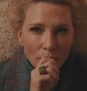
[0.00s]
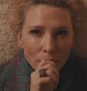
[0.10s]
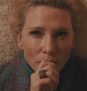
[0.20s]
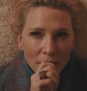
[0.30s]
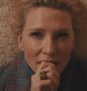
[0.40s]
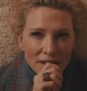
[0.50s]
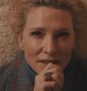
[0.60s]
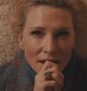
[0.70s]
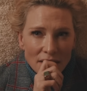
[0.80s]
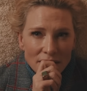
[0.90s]
There's a
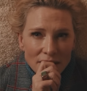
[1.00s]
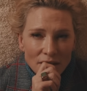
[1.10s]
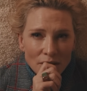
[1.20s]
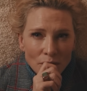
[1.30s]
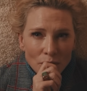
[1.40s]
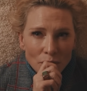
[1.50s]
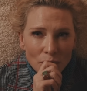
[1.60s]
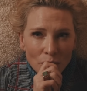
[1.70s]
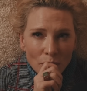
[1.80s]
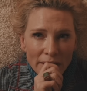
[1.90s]
sense
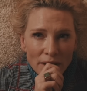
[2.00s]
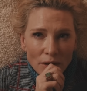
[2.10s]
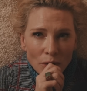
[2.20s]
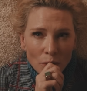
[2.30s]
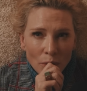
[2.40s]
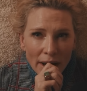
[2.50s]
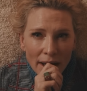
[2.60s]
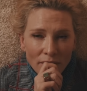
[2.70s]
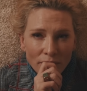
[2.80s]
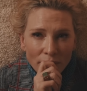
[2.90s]
too when you
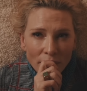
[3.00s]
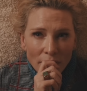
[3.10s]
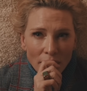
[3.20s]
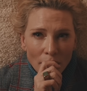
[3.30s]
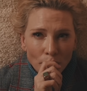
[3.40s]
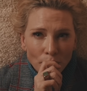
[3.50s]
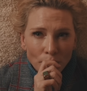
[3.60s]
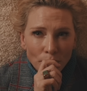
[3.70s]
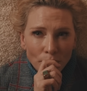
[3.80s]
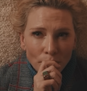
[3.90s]
have a
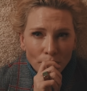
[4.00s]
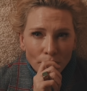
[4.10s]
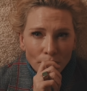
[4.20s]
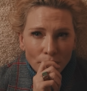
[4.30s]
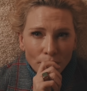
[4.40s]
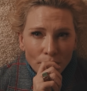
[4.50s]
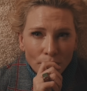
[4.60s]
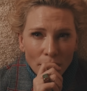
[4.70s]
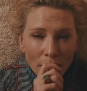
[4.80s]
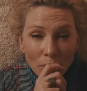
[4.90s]

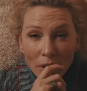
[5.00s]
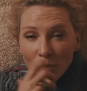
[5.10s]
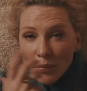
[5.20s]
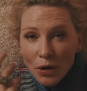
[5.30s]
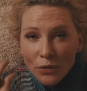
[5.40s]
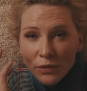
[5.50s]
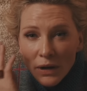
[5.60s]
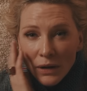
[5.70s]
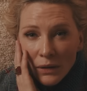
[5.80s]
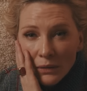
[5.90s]
public
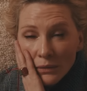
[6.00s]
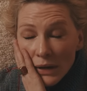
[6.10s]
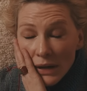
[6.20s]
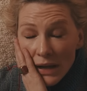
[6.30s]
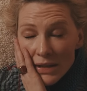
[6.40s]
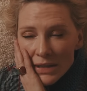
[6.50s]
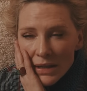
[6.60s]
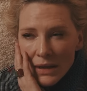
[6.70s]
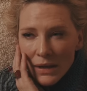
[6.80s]
profile, I guess,